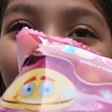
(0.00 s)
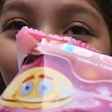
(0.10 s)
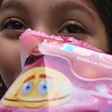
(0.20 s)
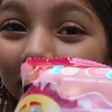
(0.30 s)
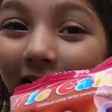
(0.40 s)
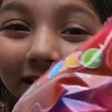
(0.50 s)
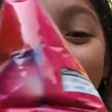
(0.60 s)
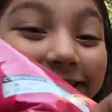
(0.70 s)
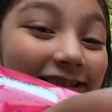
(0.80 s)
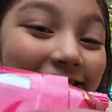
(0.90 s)
this. Look
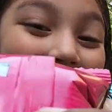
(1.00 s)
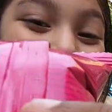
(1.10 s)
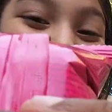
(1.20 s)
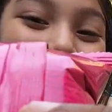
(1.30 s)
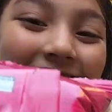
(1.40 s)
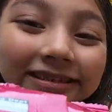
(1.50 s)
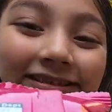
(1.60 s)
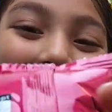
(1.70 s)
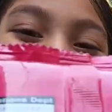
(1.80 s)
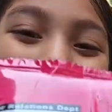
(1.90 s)
at this.
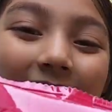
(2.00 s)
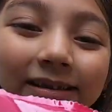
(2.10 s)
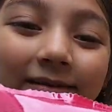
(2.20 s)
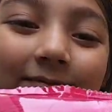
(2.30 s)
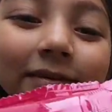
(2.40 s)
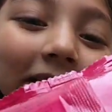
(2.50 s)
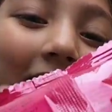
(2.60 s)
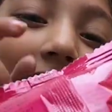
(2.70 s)
Pink